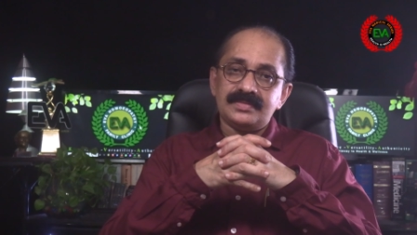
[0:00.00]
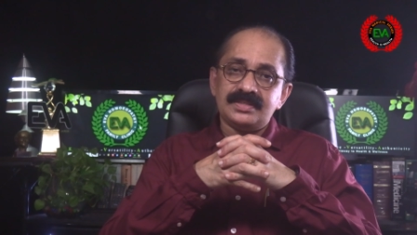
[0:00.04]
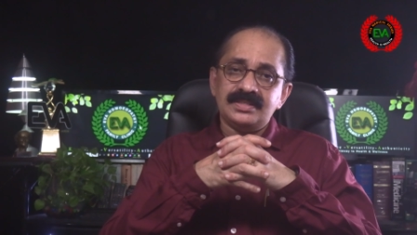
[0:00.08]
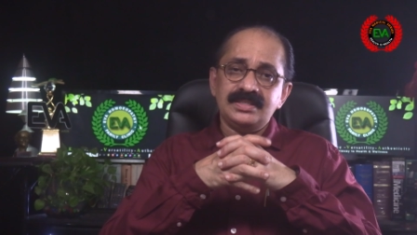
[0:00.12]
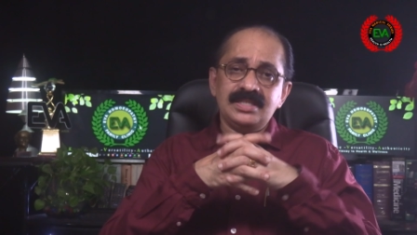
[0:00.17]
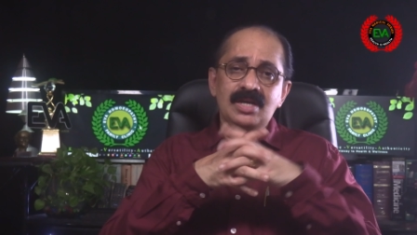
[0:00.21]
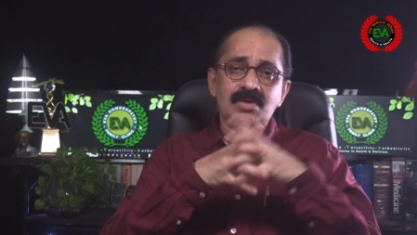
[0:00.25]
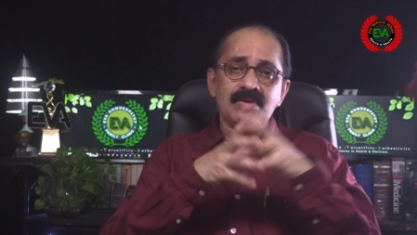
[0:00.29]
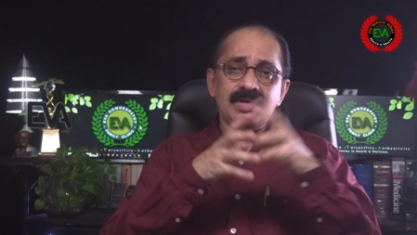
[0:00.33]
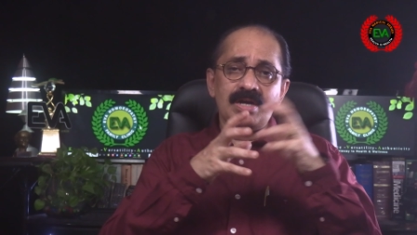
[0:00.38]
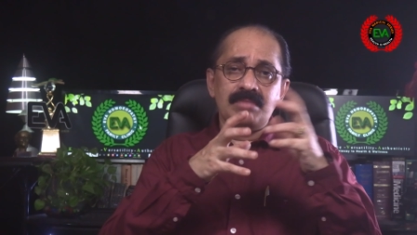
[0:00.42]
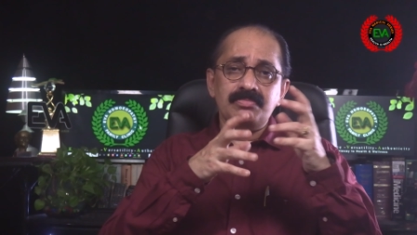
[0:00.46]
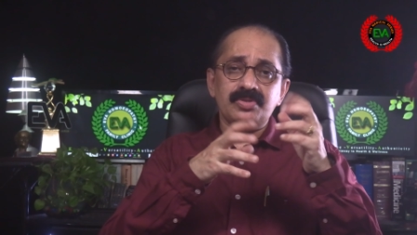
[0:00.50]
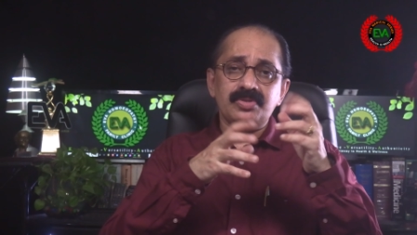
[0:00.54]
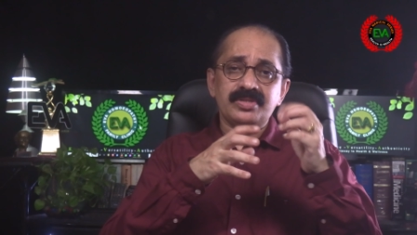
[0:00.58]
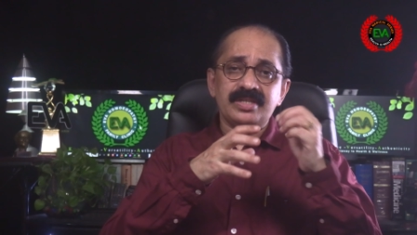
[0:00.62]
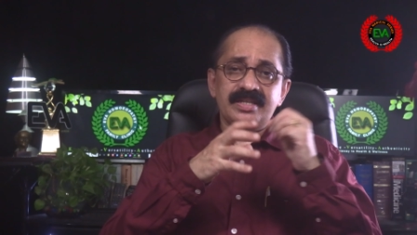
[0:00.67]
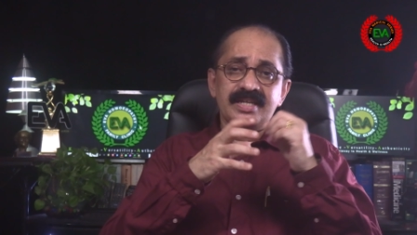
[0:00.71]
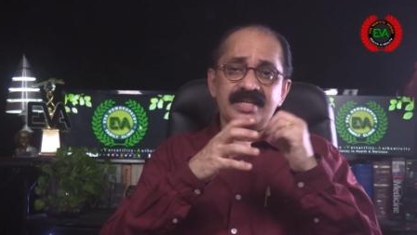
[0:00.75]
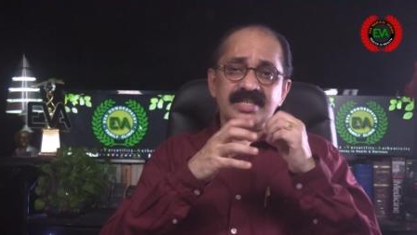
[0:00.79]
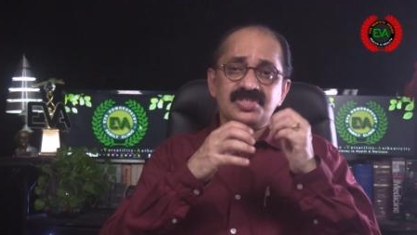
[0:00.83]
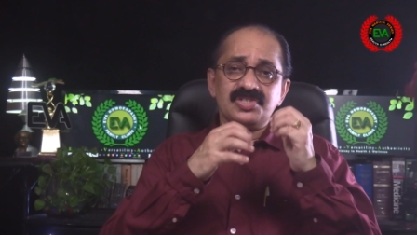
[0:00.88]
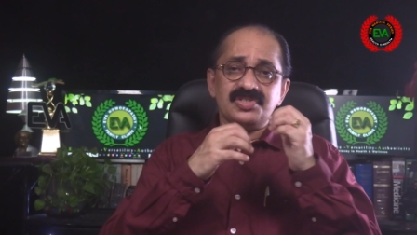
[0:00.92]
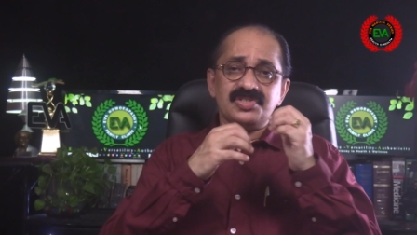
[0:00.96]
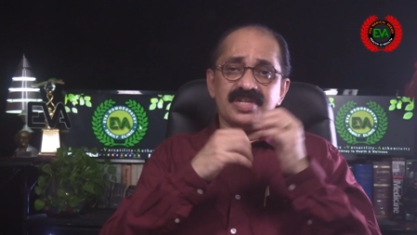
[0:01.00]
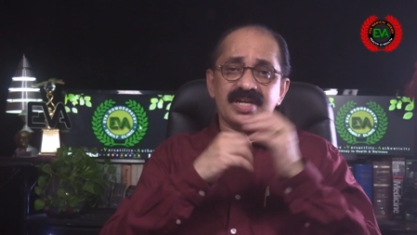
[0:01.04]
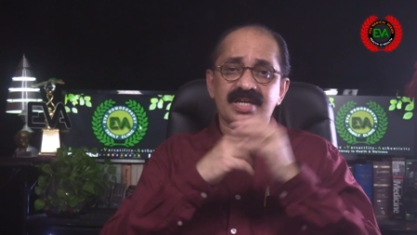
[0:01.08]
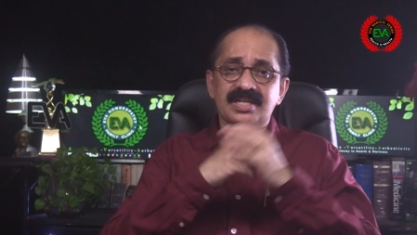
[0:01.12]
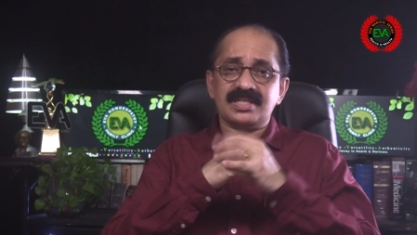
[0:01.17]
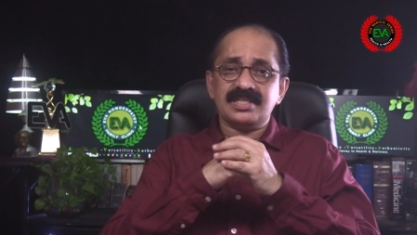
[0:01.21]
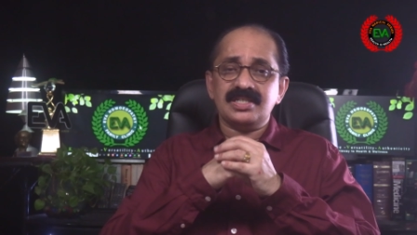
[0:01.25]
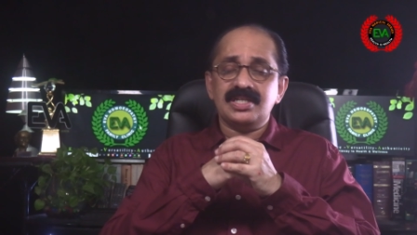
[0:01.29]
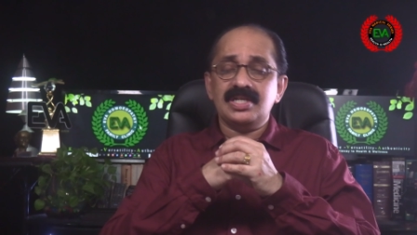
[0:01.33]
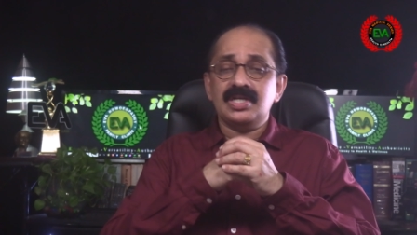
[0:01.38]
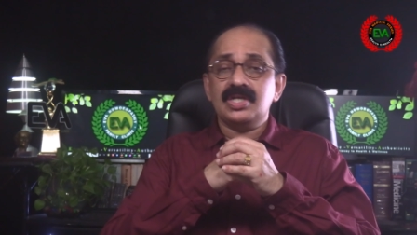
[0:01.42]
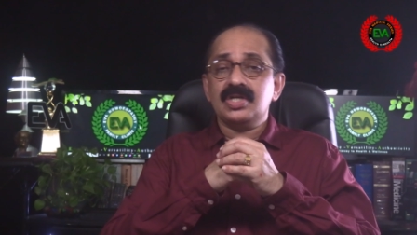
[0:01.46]
Now come to the next drug,
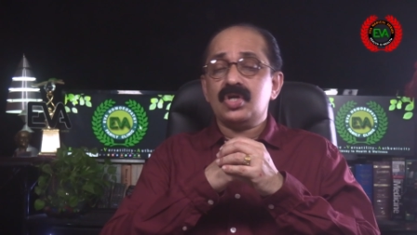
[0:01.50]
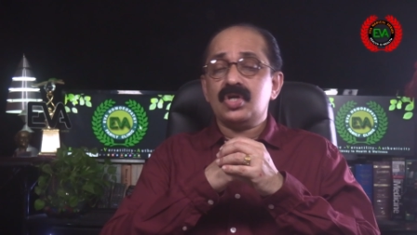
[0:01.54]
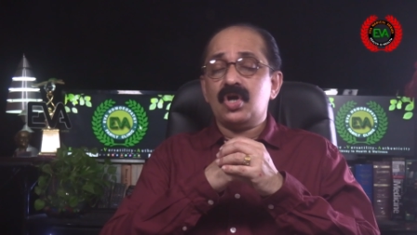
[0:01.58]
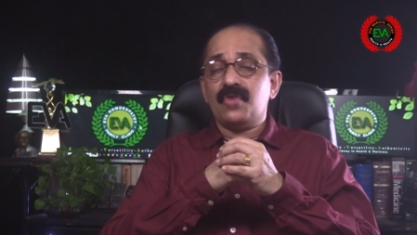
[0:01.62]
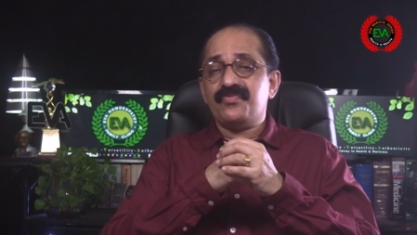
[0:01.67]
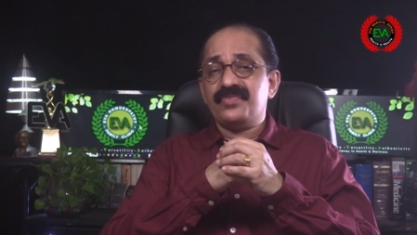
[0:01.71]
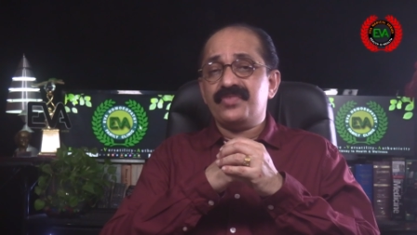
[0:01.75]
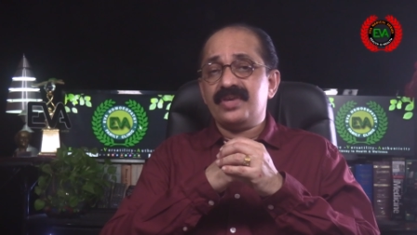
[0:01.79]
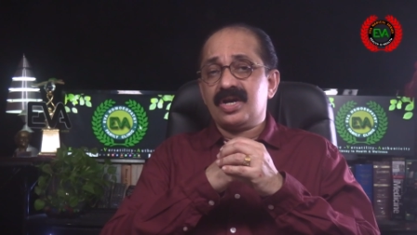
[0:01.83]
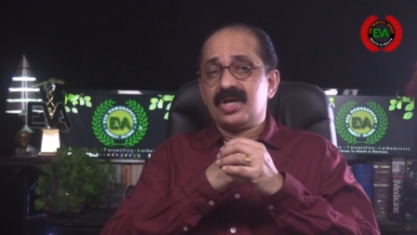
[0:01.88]
Coffea